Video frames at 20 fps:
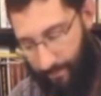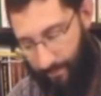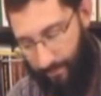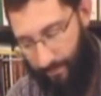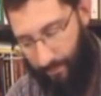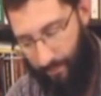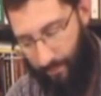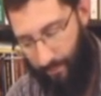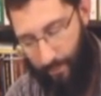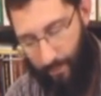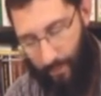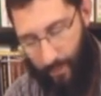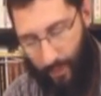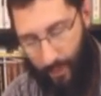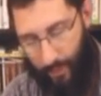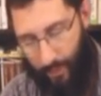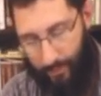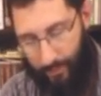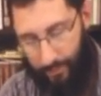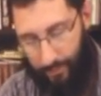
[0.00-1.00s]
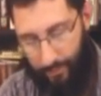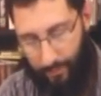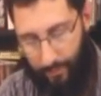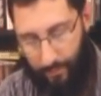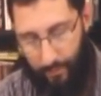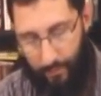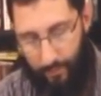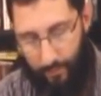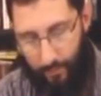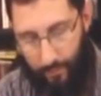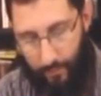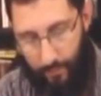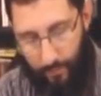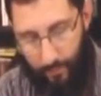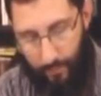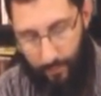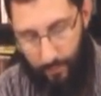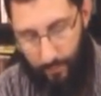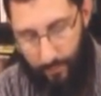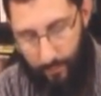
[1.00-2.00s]

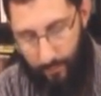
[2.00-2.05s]
(silence)